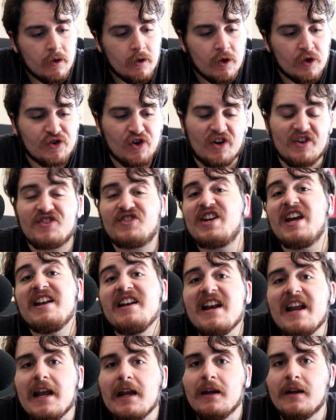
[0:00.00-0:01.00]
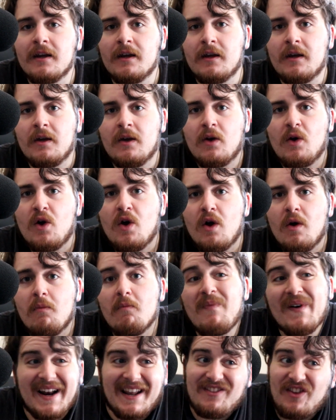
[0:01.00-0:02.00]
I'm sorry, Sydney,
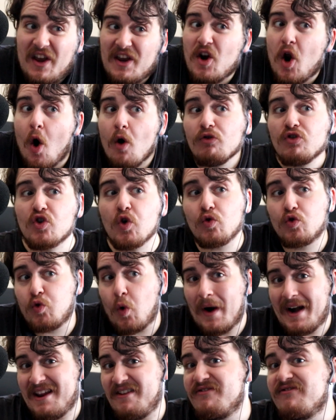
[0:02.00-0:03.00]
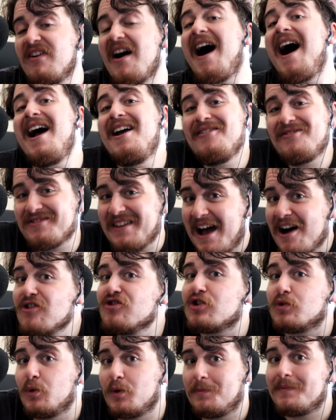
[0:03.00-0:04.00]
but
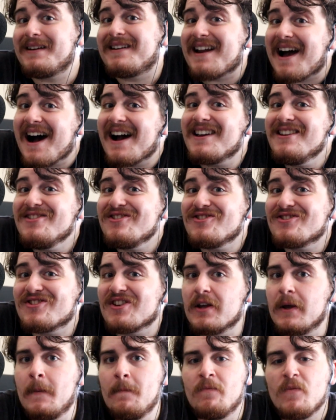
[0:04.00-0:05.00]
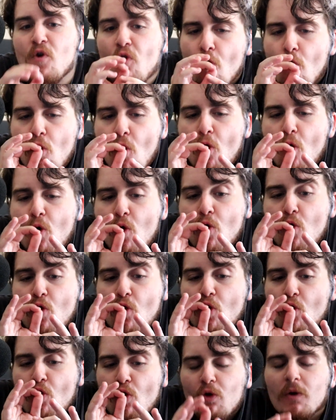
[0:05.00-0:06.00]
25,000 would be nice.
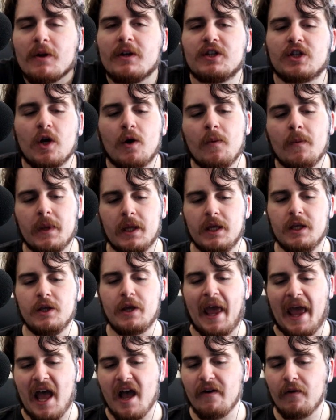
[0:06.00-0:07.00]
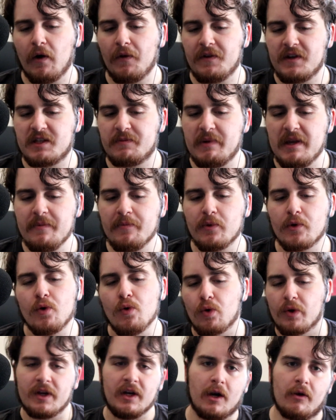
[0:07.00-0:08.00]
So you have all these people
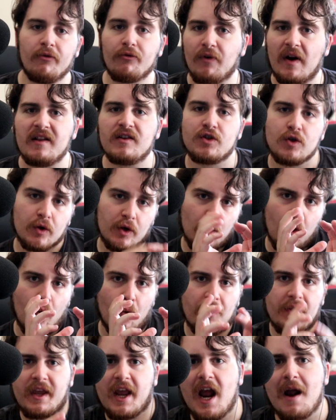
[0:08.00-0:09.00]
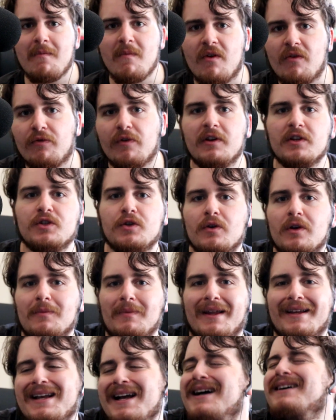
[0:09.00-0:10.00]
who, friends who can hold the camera, friends who can
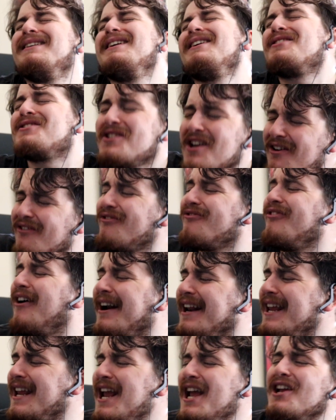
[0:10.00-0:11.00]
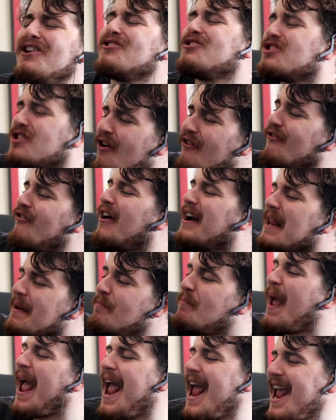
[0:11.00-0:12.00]
like, you're so funny,
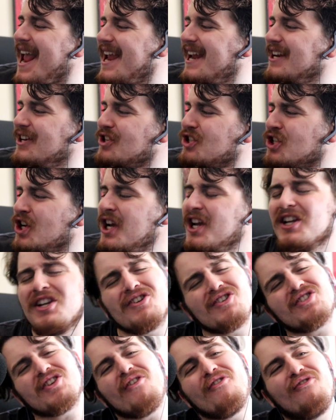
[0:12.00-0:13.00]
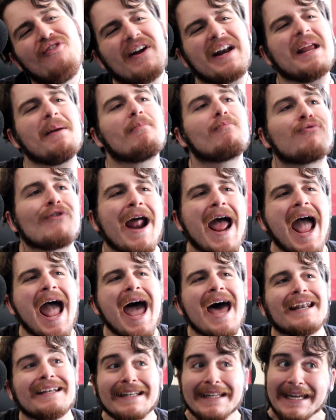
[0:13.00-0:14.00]
Paige, you're so funny,
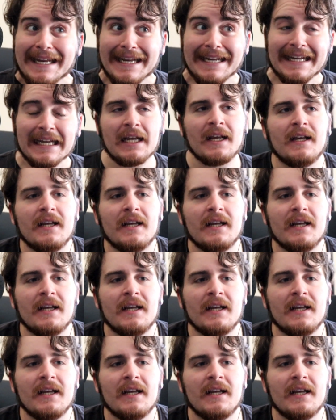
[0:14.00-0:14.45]
Bradley.